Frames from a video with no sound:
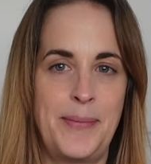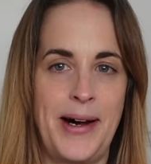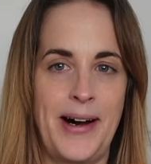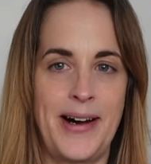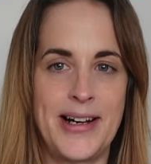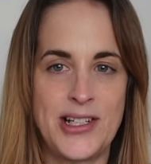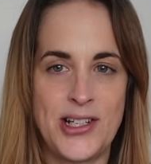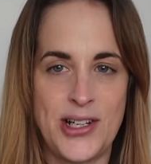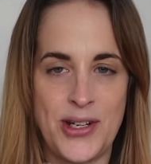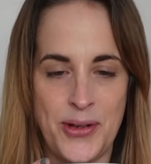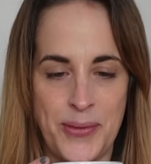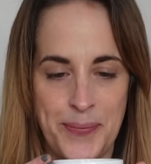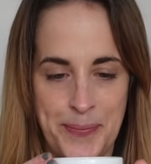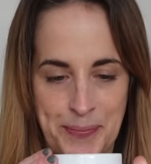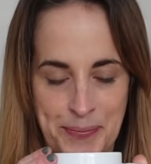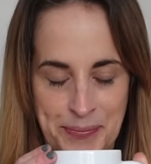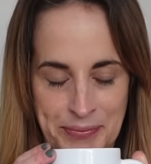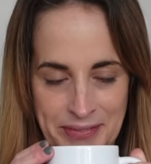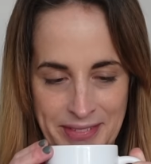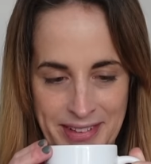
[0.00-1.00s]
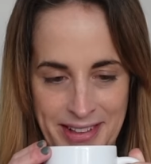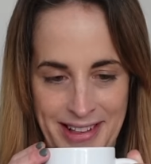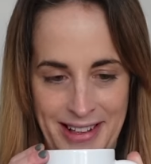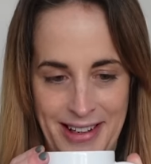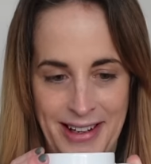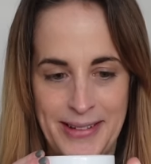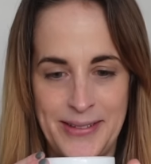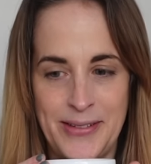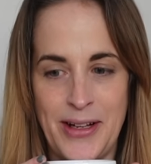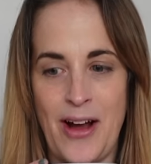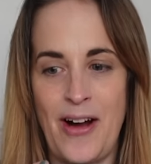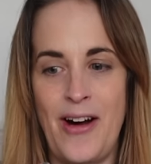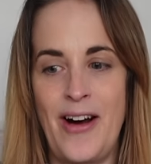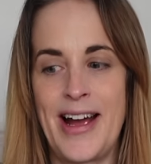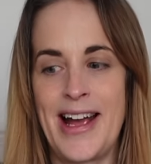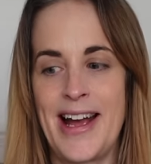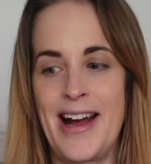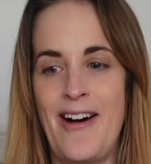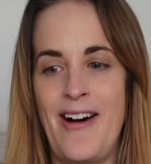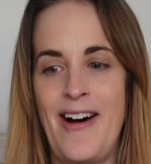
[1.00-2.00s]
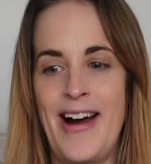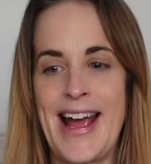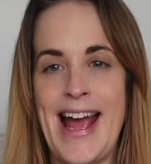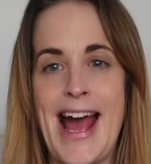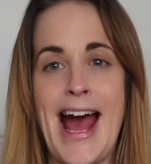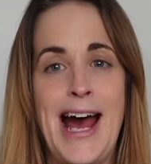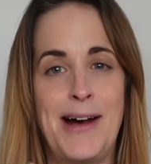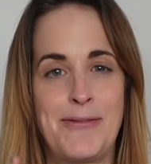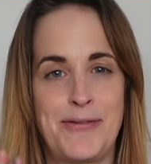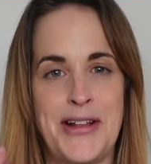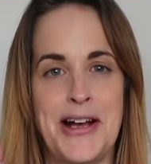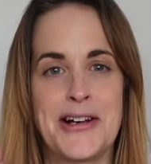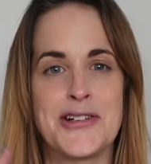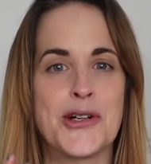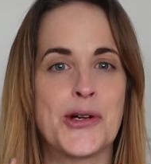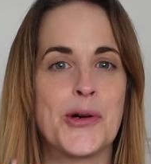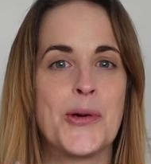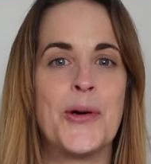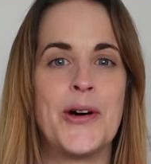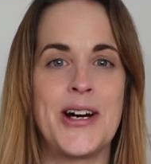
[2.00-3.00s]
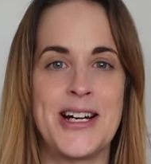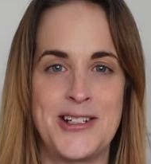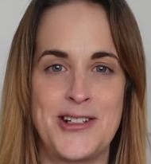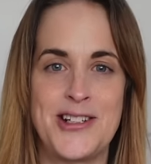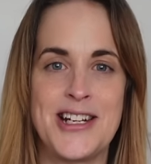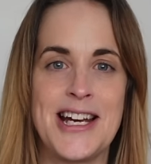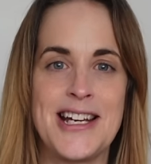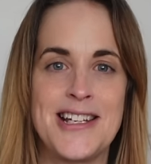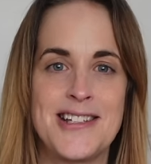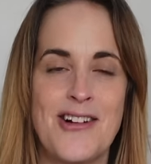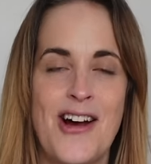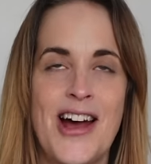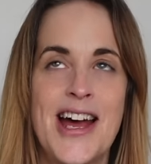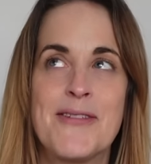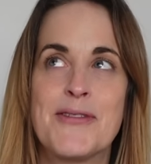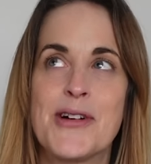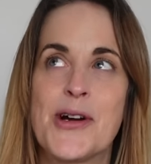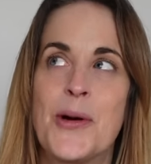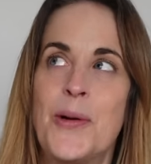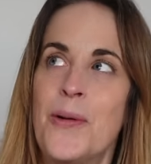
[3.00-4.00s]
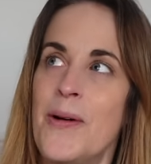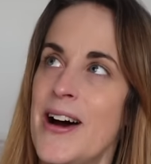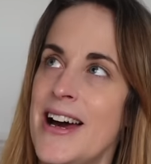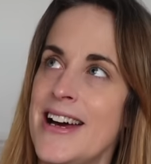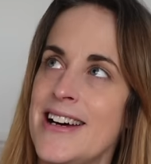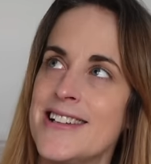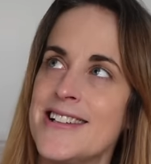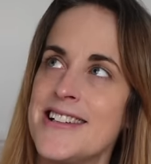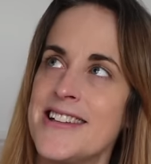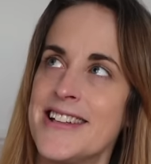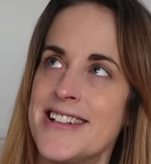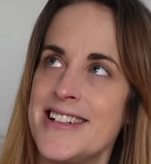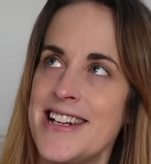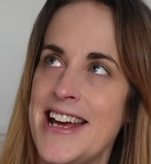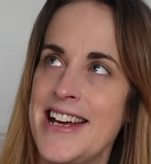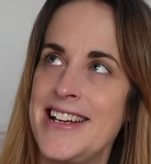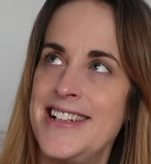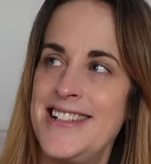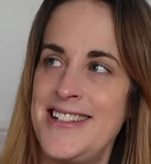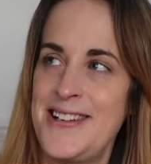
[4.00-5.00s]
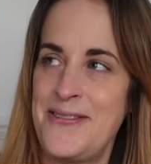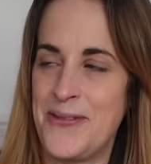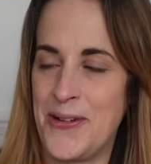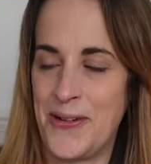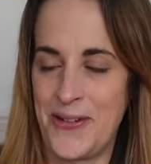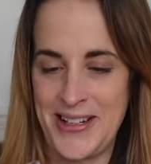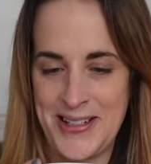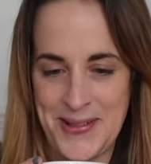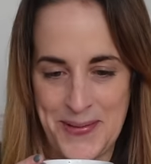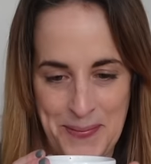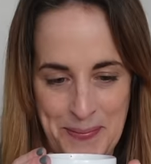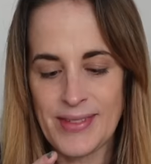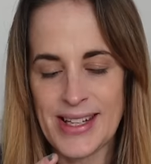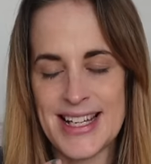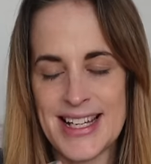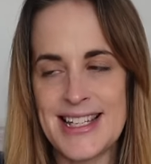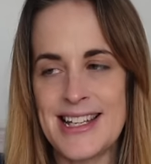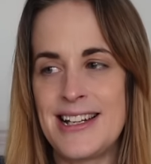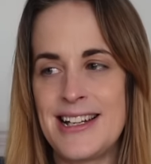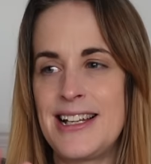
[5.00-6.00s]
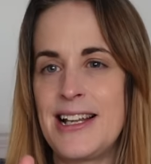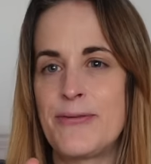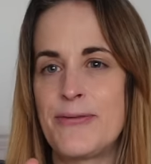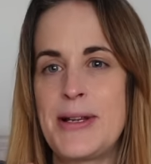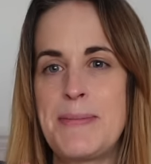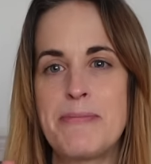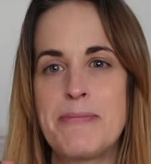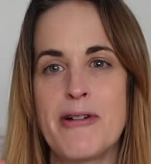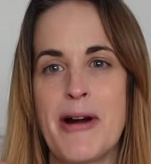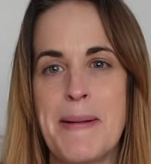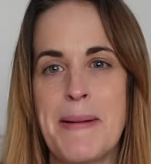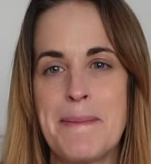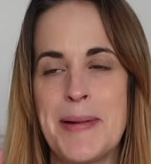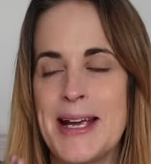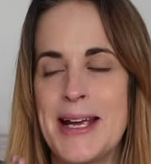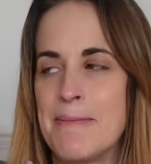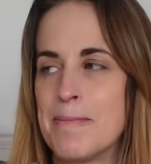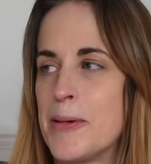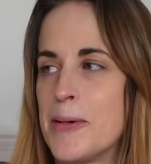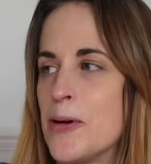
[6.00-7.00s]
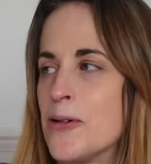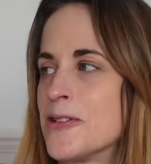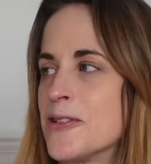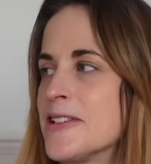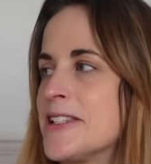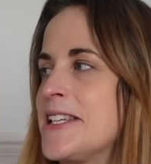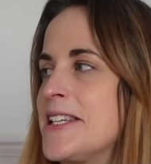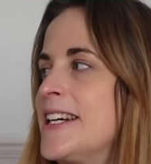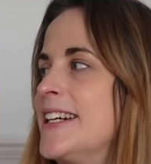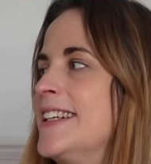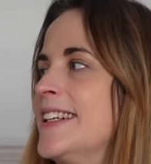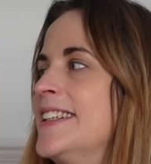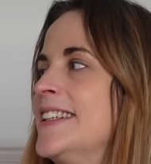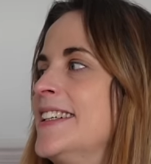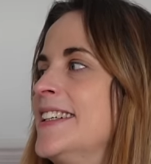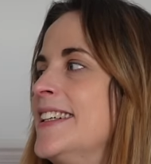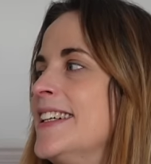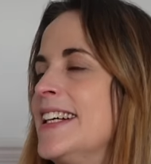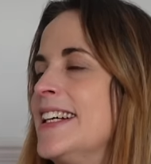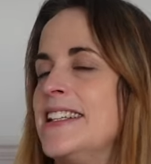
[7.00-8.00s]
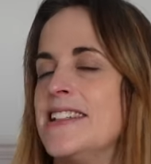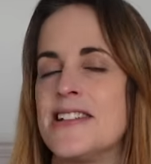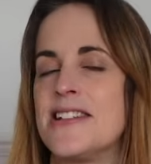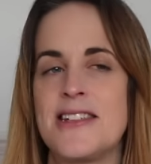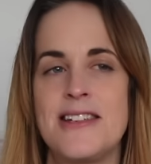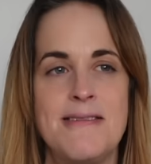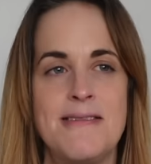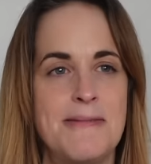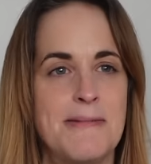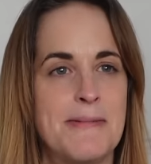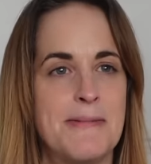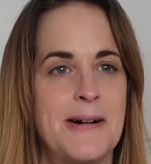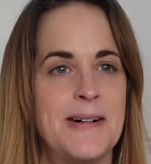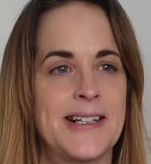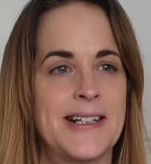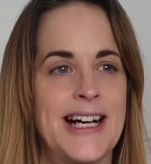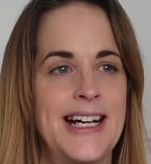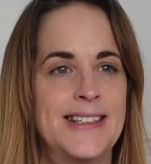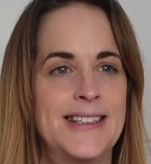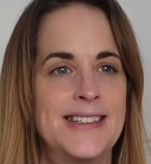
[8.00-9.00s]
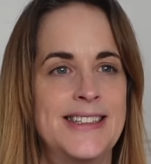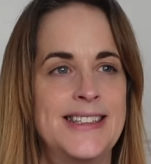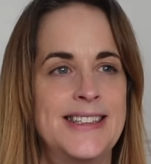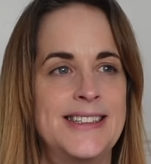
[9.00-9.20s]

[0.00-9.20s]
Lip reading: I do. I have that acquired taste. I have acquired the taste for it. It's in a lovely bright pink box in the supermarket.